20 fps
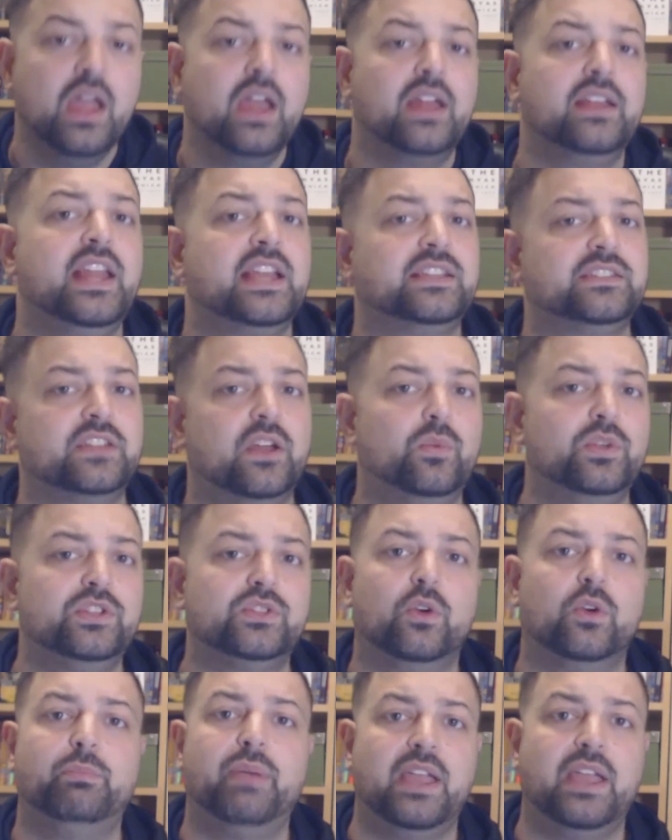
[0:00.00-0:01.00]
Next up, we
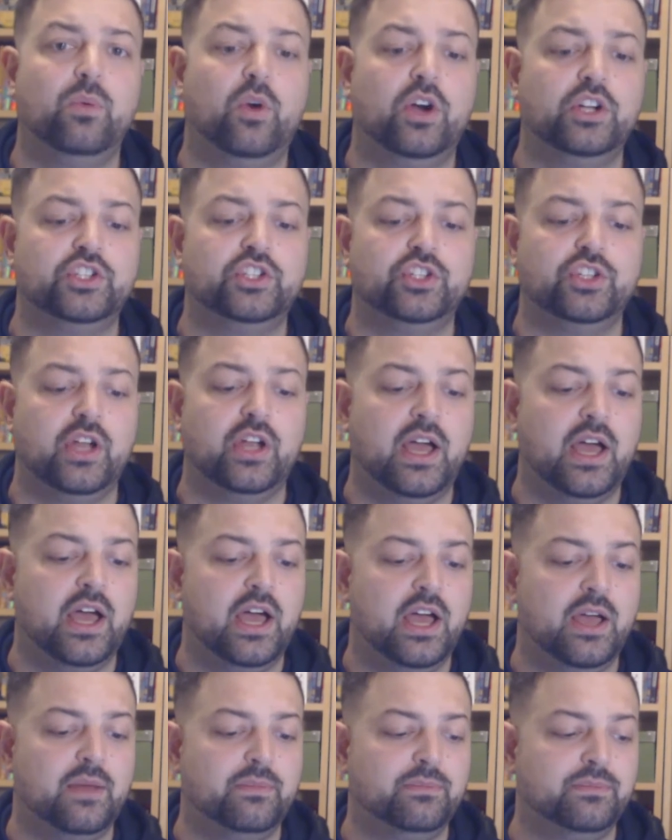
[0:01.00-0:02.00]
saw Baywatch.
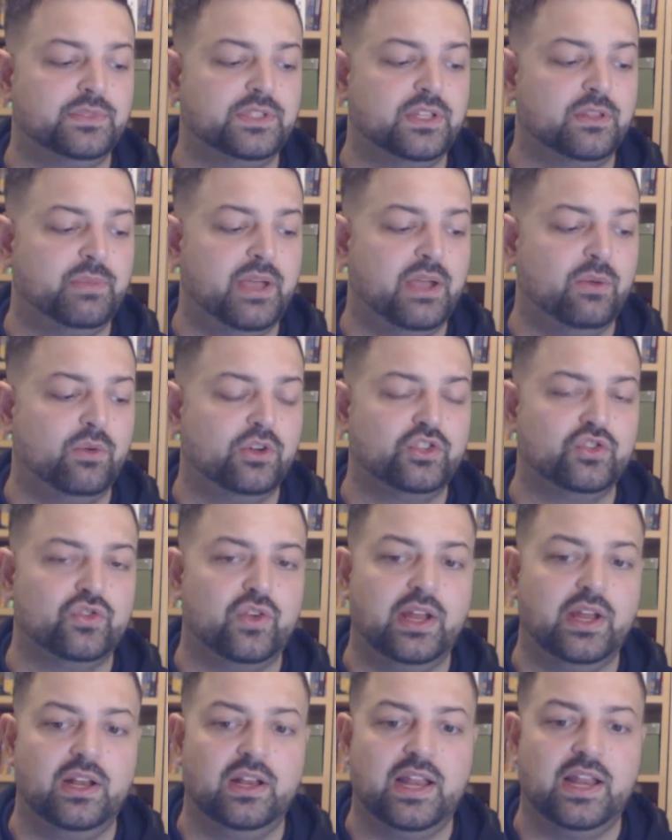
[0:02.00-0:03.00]
So the Baywatch
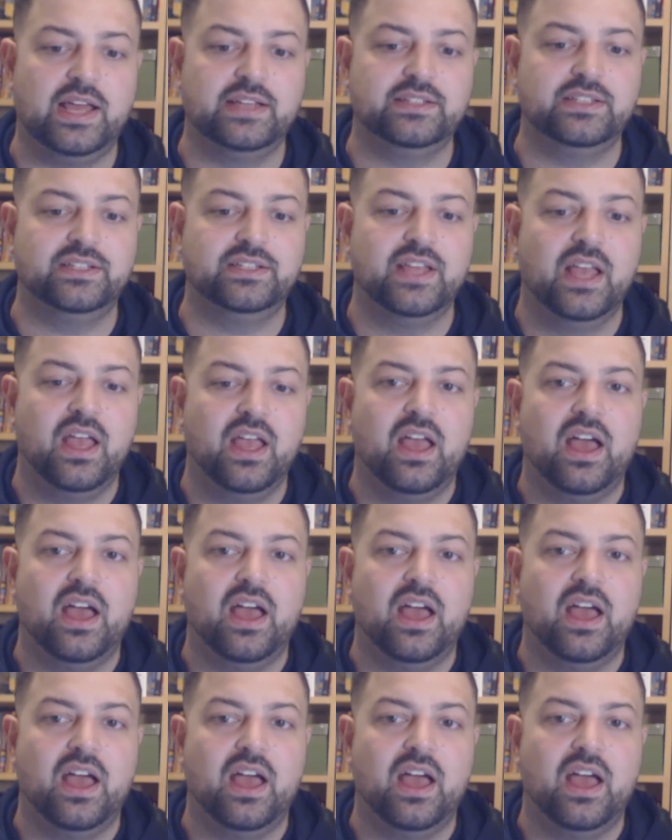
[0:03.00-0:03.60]
trailer landed.